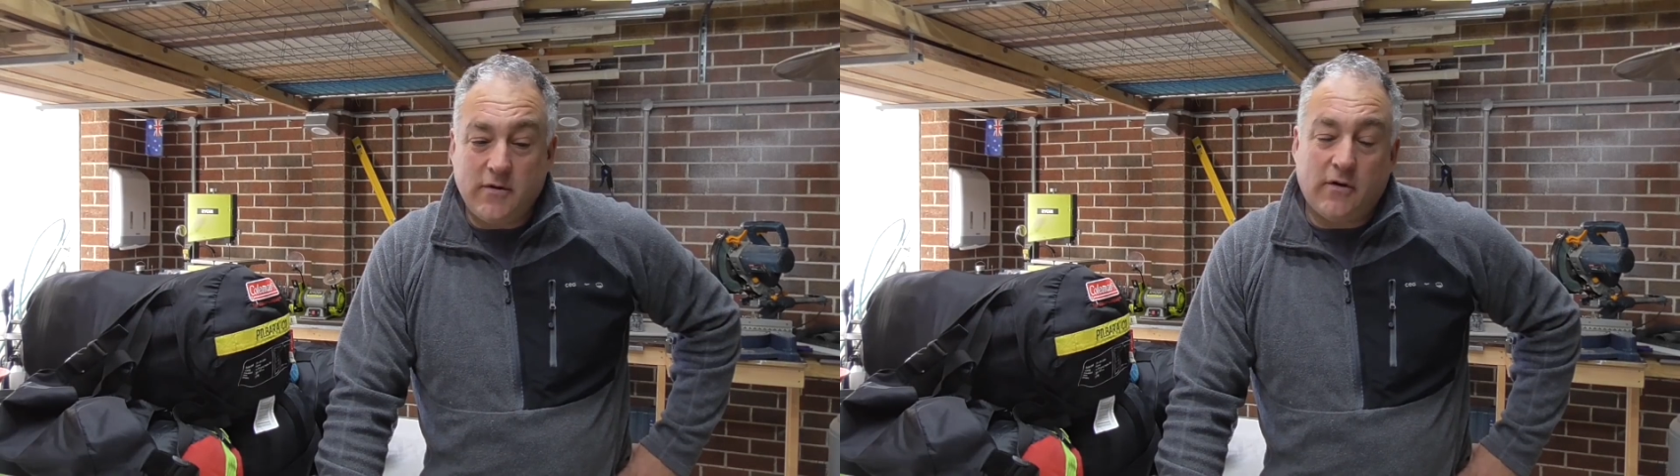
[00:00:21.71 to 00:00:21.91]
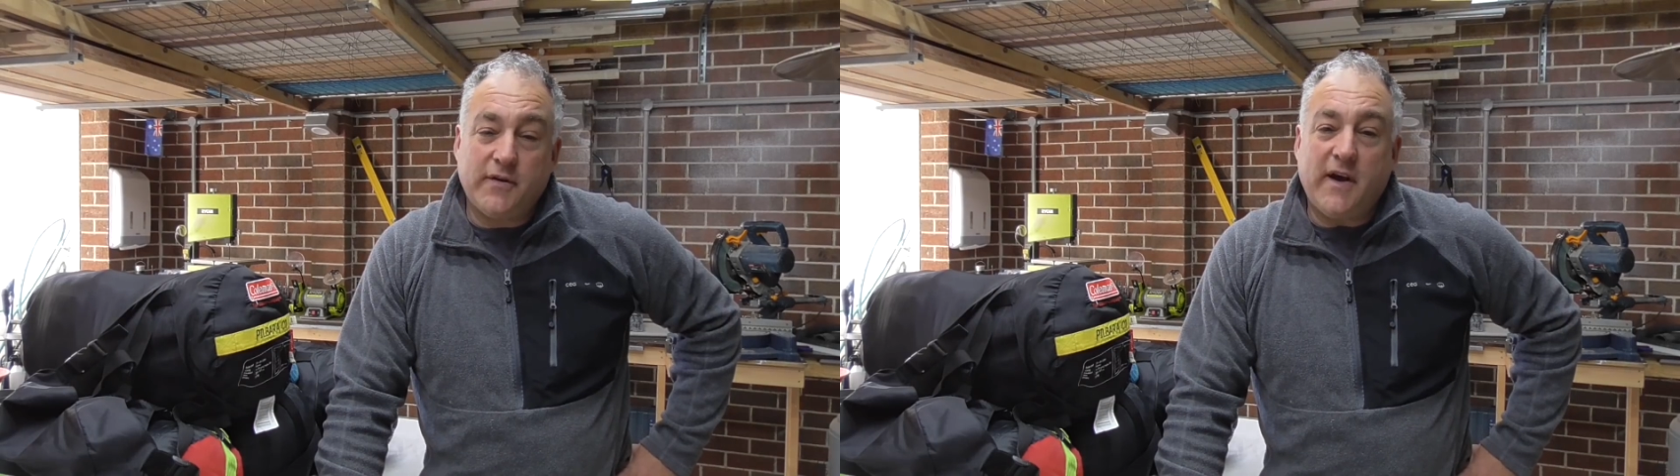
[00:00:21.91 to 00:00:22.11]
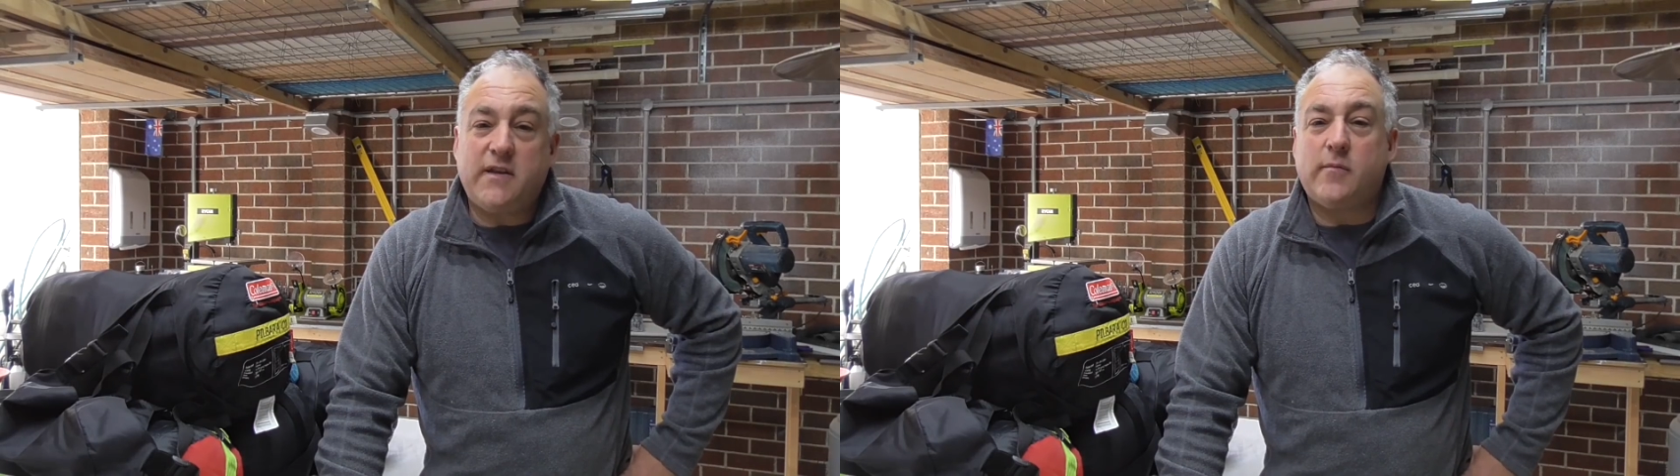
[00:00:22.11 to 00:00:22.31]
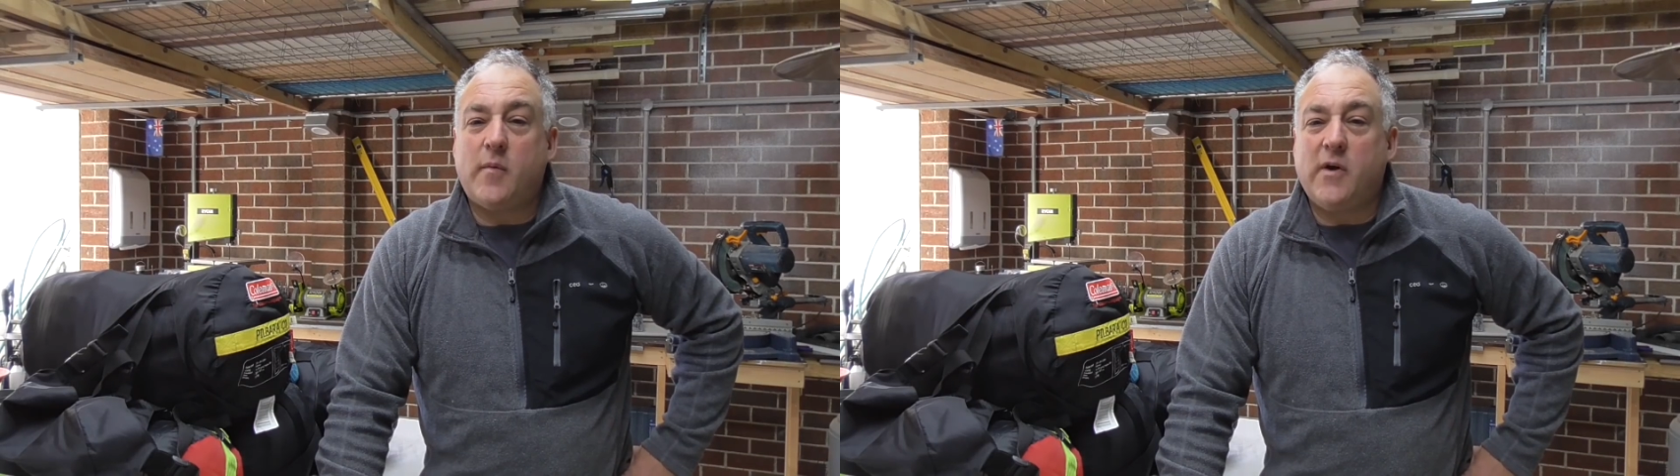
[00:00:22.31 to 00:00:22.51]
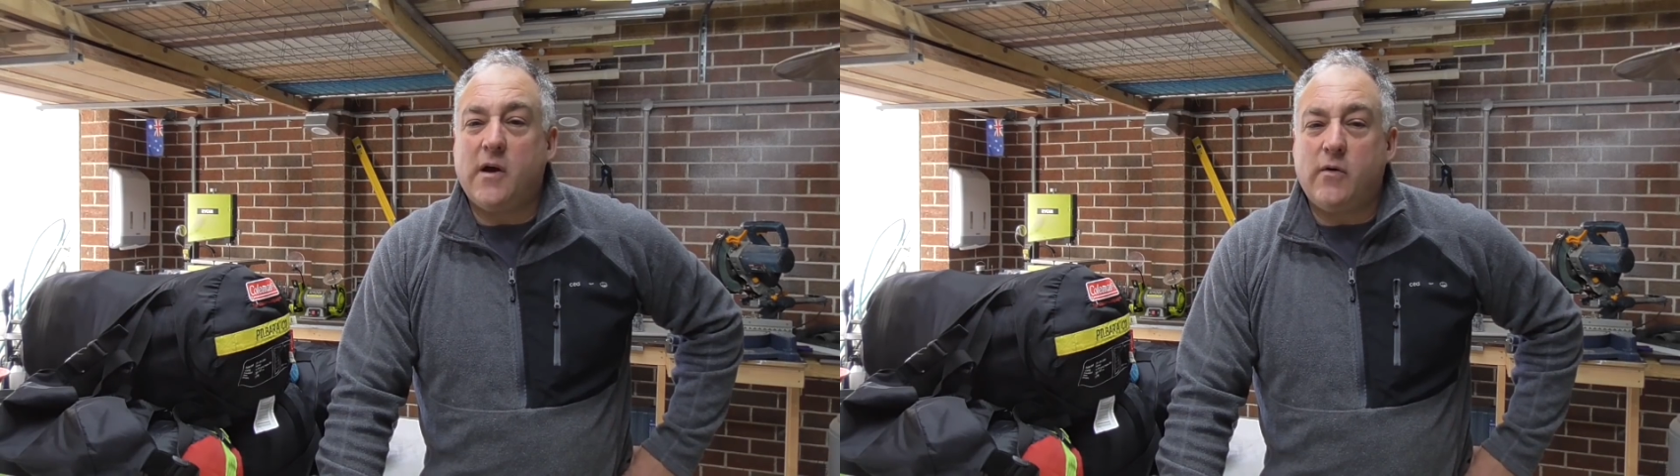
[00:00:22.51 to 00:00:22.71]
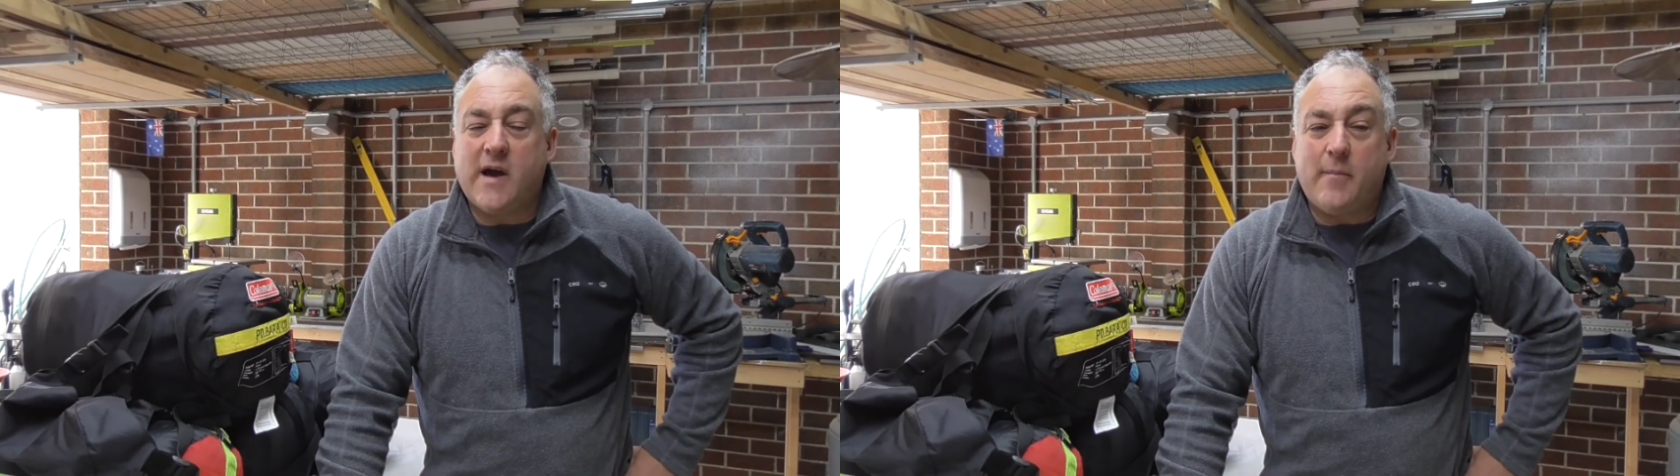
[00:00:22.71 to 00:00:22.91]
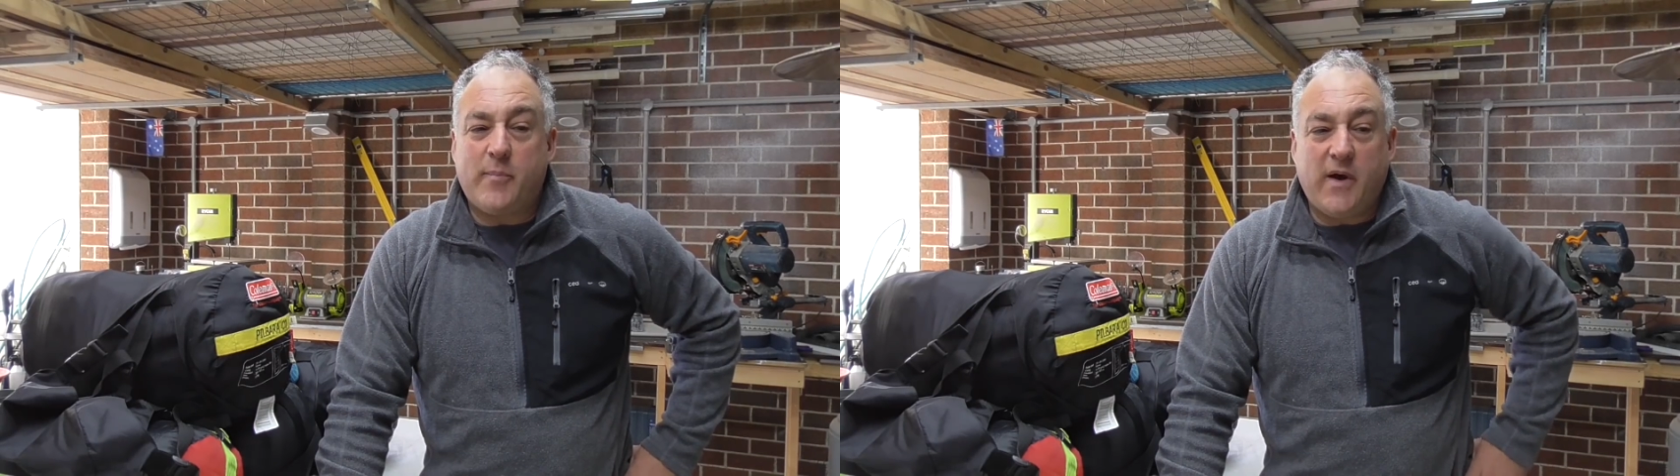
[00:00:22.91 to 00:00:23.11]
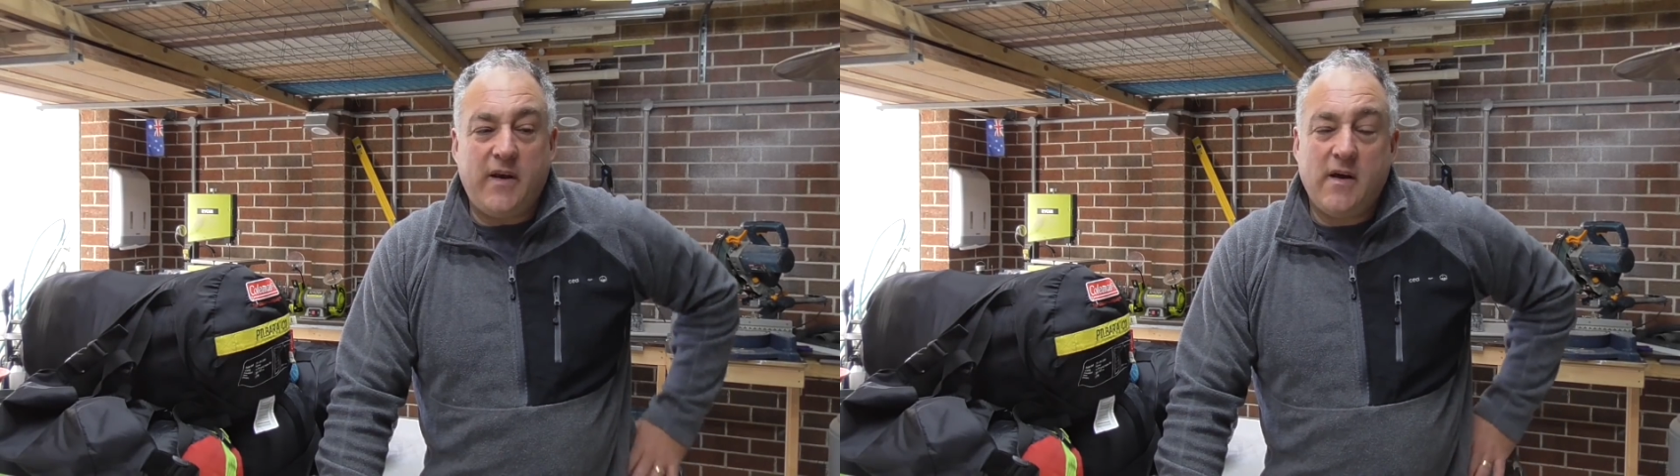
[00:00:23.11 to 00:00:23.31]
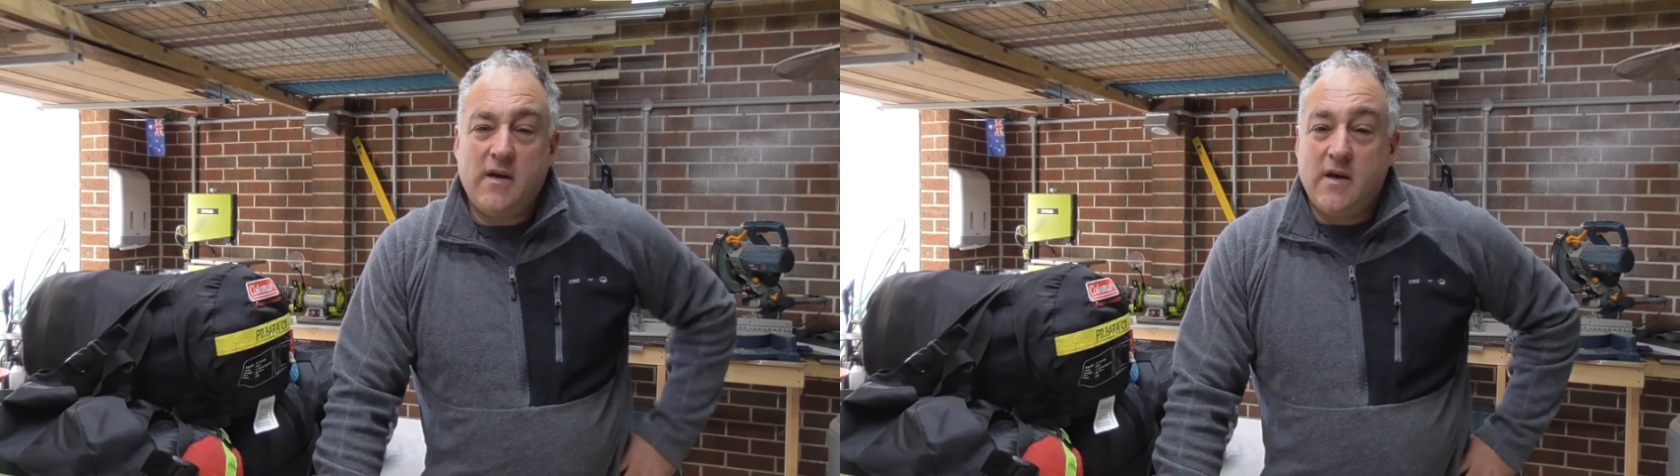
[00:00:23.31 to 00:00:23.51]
all need them when we go camping.